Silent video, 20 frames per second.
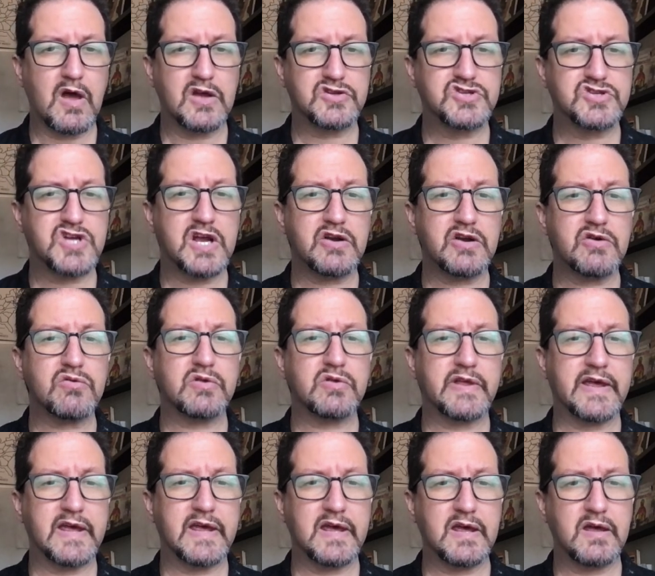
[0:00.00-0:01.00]

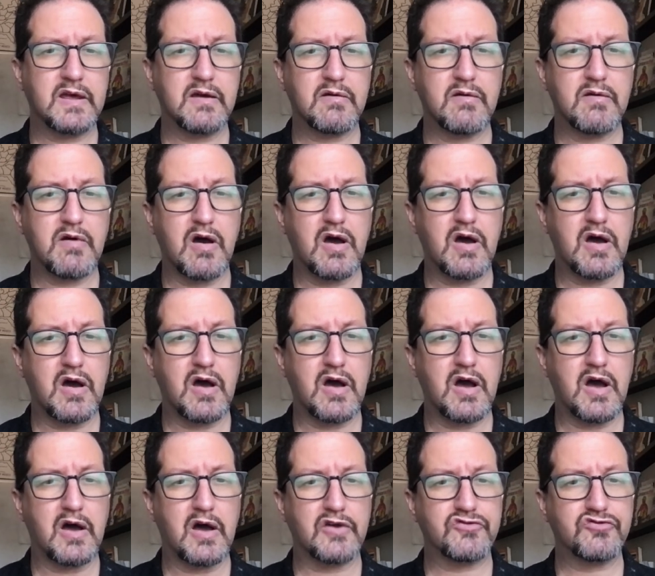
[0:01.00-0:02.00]
generally
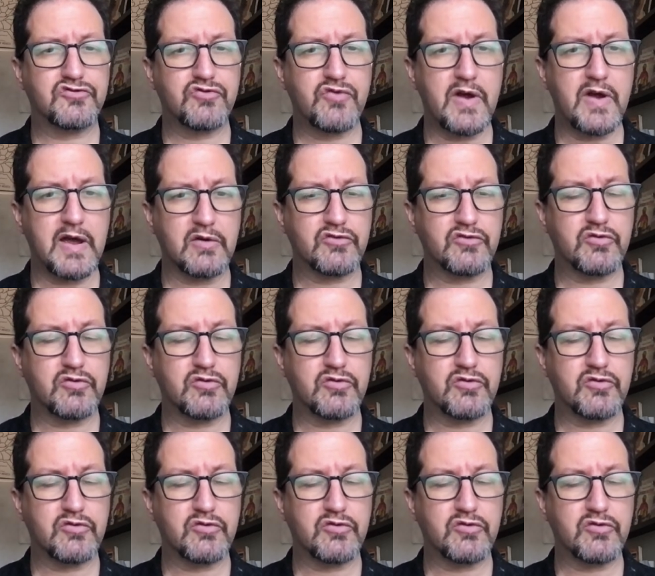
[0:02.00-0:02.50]
straight.